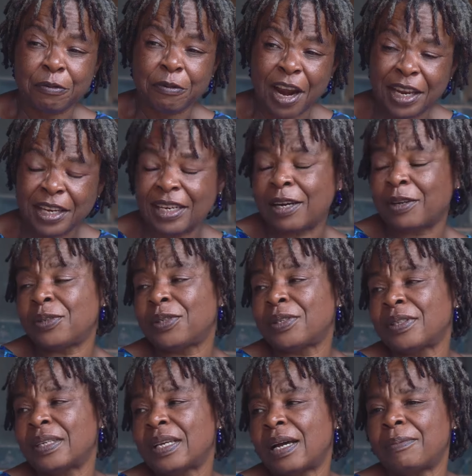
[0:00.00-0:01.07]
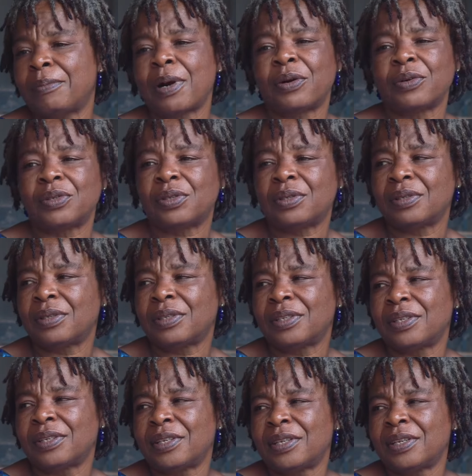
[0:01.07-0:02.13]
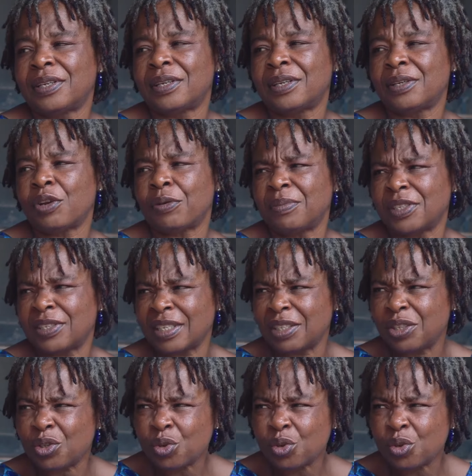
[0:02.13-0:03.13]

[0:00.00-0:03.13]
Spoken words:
find out about your missing